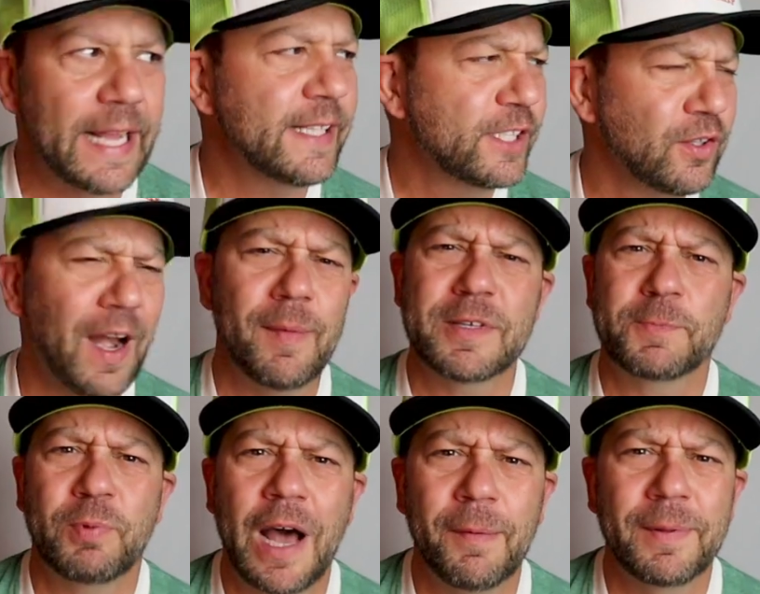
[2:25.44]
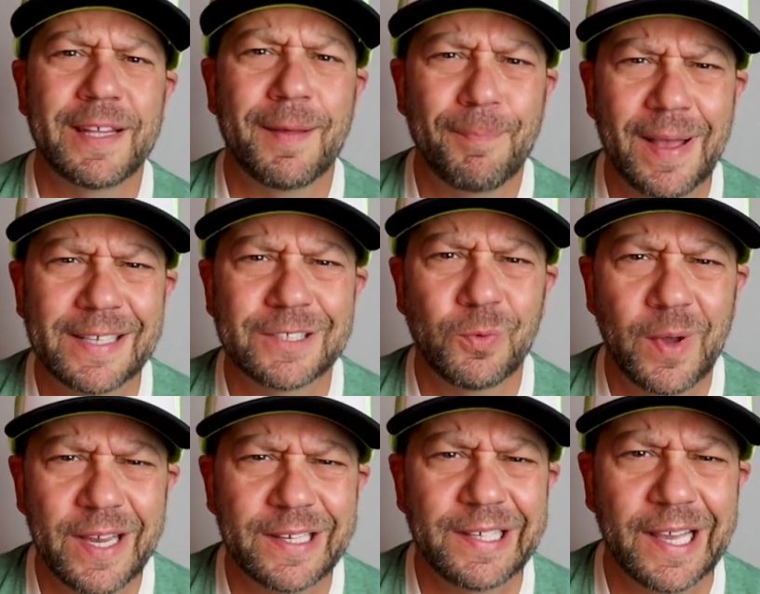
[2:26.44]
Instagram is probably the best
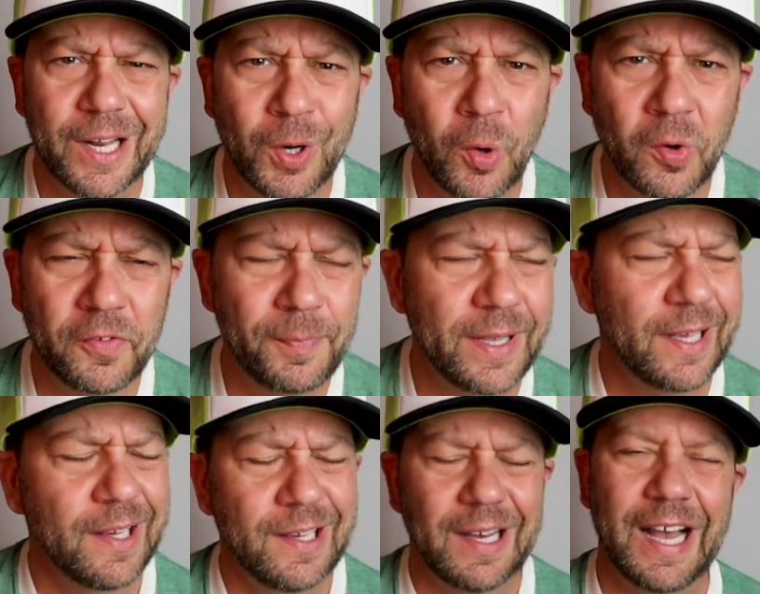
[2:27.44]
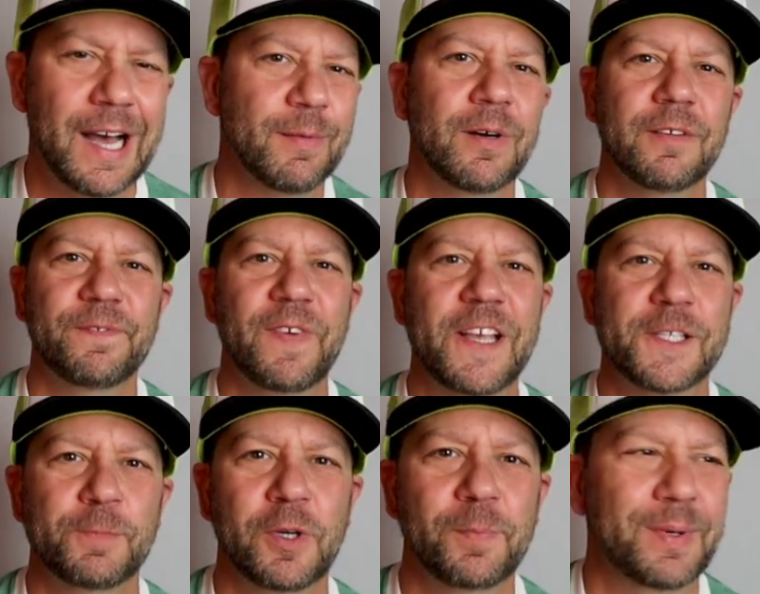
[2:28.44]
way to get a hold of me. I'm on
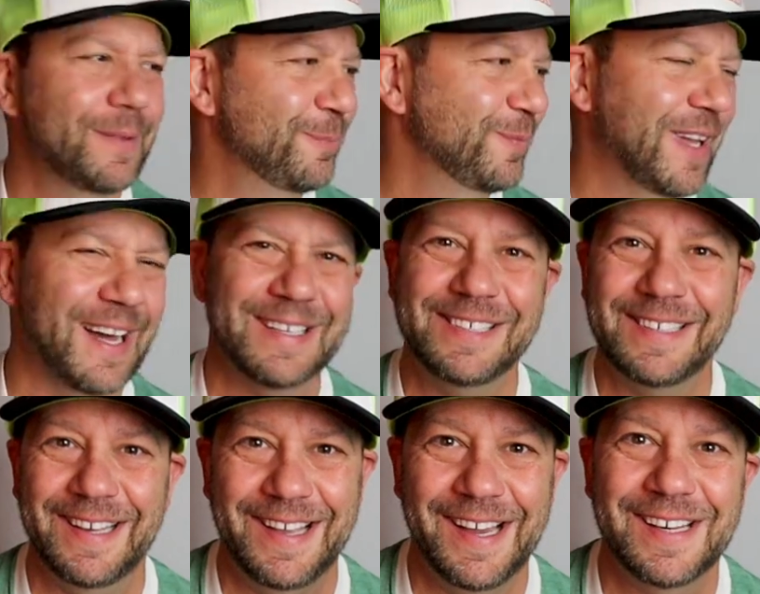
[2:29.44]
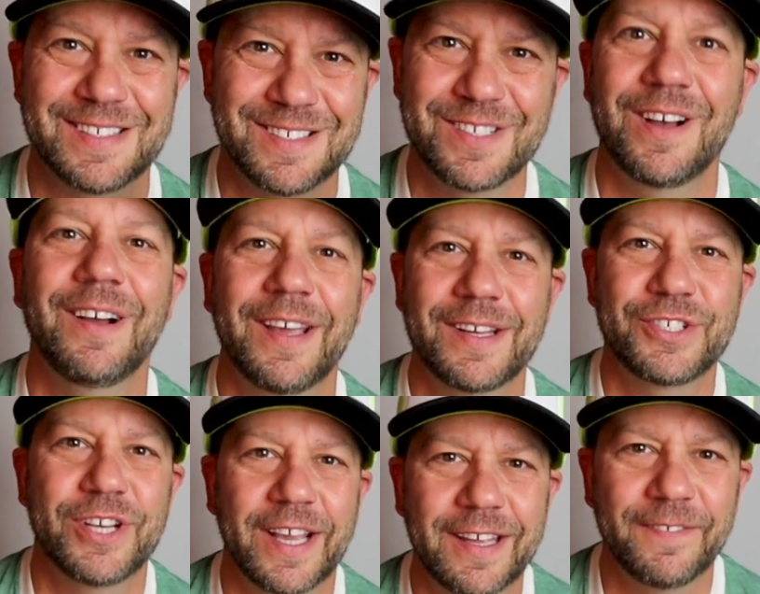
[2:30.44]
Facebook, but honestly, I kind of suck at
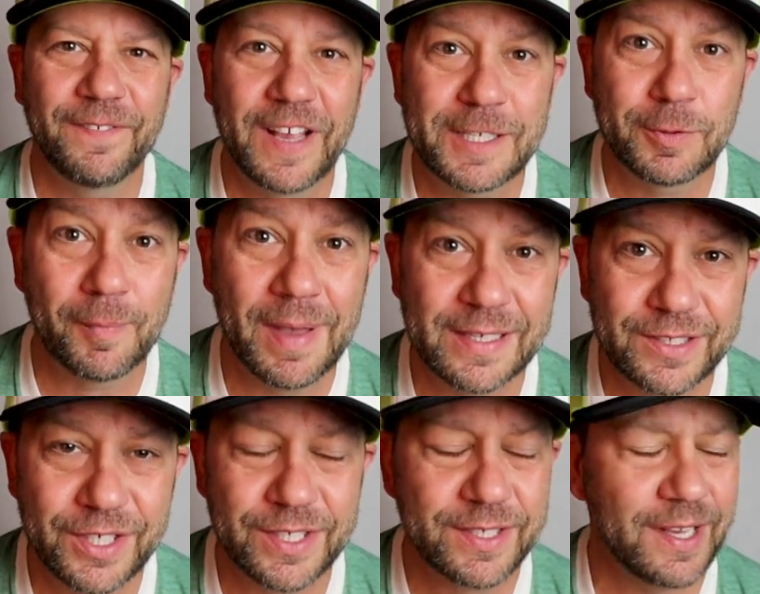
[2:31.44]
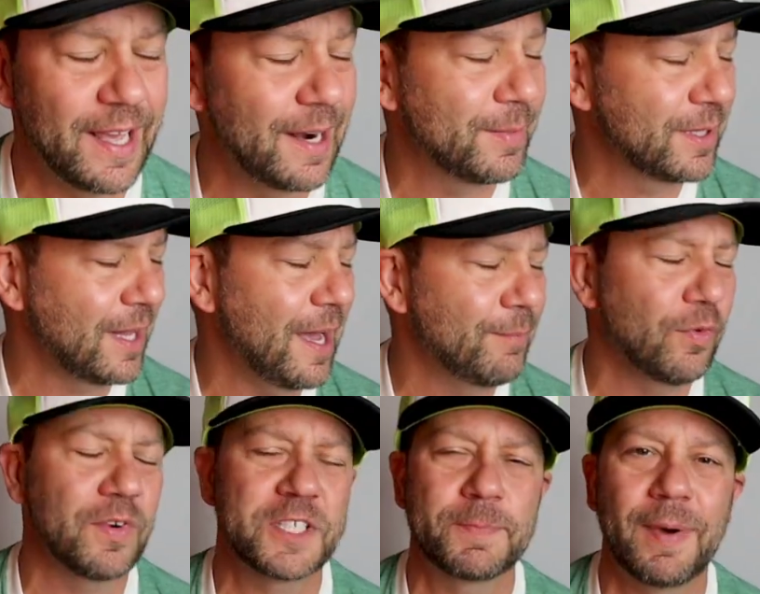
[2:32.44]
checking Facebook messages, and I'm a lot
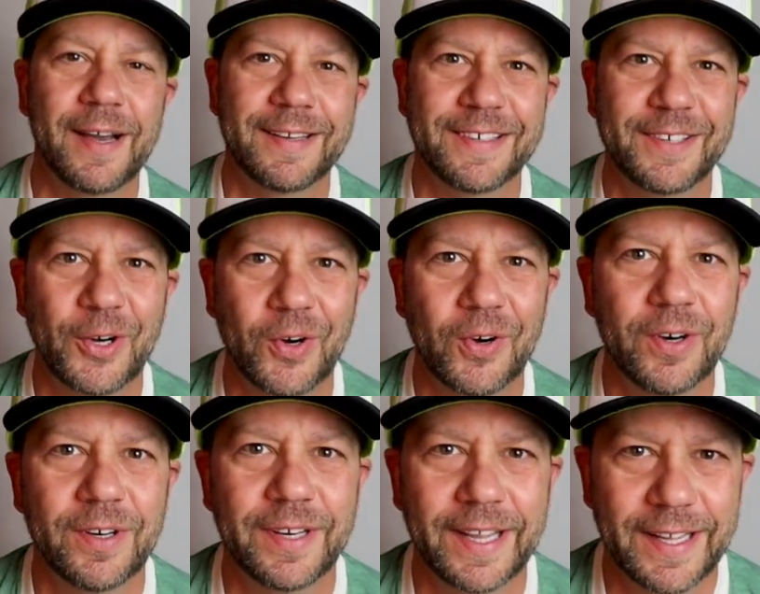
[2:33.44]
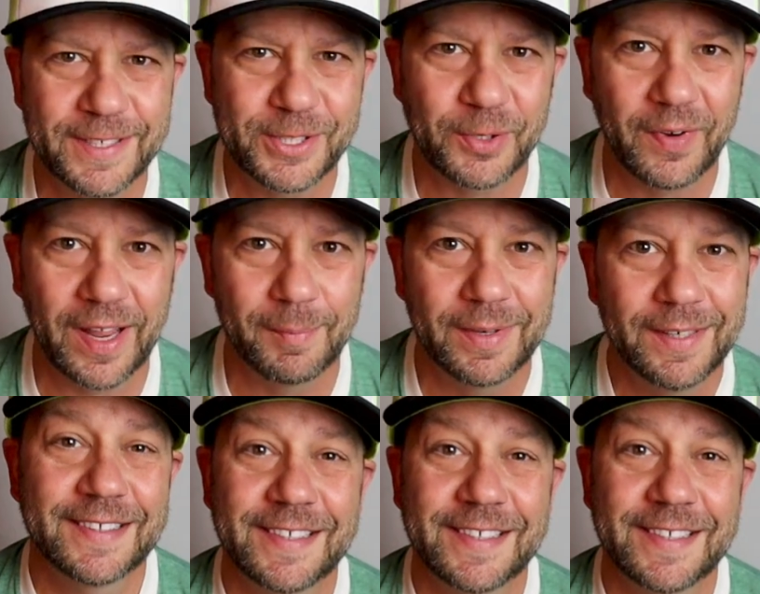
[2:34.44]
more respondent on Instagram.